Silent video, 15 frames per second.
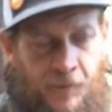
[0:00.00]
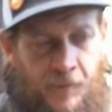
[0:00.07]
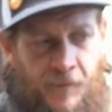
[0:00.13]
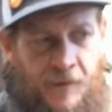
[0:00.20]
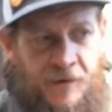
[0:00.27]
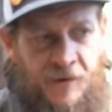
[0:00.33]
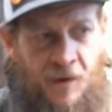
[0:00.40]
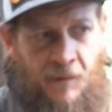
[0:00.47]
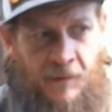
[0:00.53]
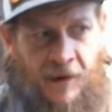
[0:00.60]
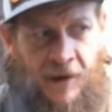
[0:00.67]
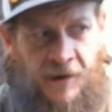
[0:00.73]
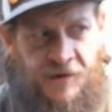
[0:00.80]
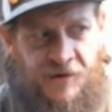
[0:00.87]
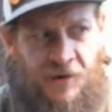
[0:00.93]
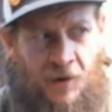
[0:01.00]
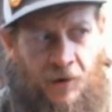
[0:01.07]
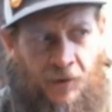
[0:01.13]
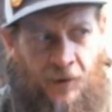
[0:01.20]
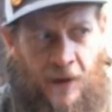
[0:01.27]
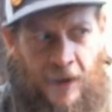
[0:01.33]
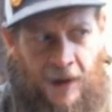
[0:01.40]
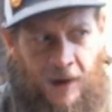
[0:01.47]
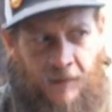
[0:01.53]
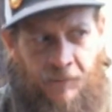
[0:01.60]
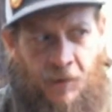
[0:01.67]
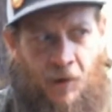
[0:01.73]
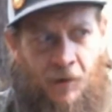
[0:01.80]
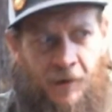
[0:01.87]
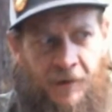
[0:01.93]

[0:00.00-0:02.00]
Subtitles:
that John McCain's daughter ate Paula